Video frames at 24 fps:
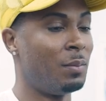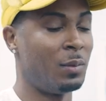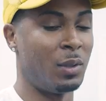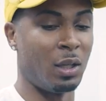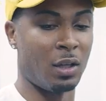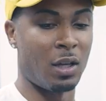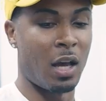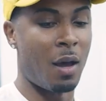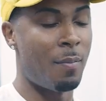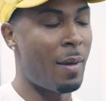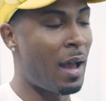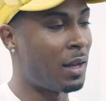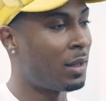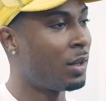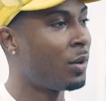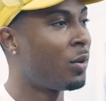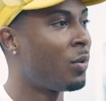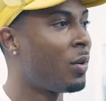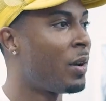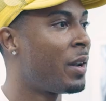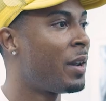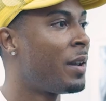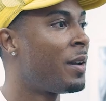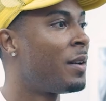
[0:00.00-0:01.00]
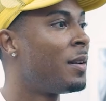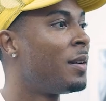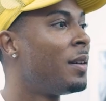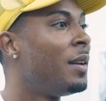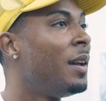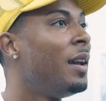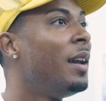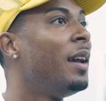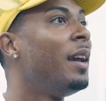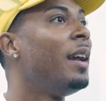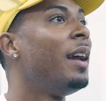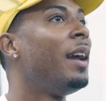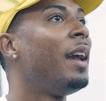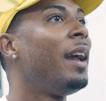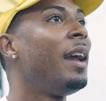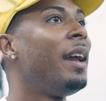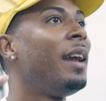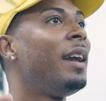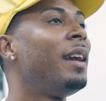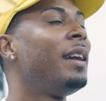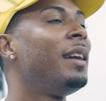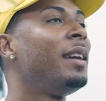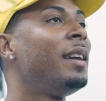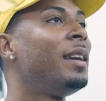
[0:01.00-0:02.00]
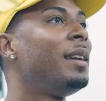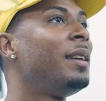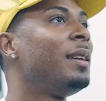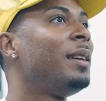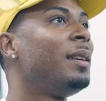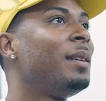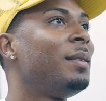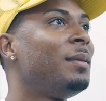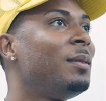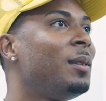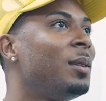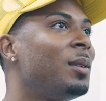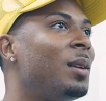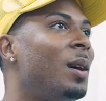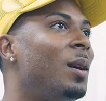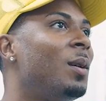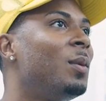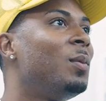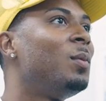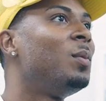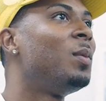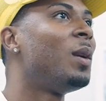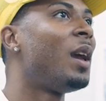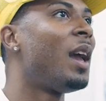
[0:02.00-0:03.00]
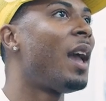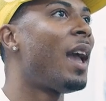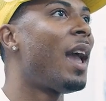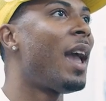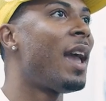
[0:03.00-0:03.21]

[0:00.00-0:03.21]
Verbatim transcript: to come out the ground, and it you know,